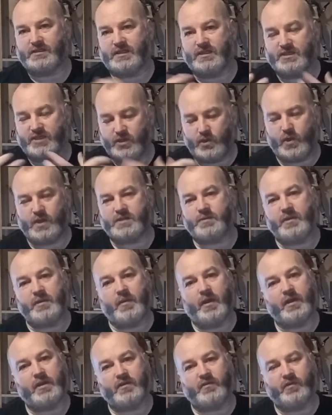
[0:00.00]
is a USB
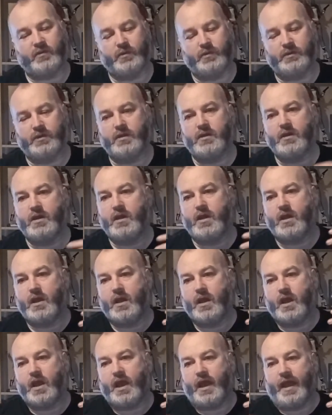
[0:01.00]
microphone,
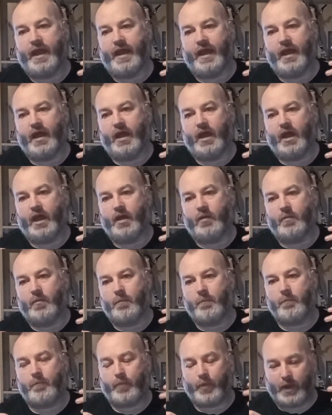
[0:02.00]

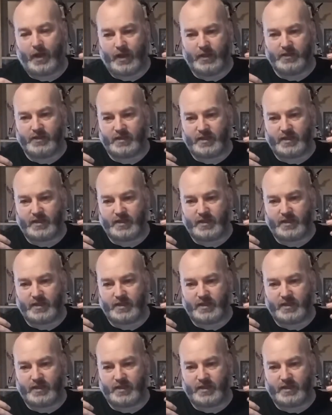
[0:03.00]
but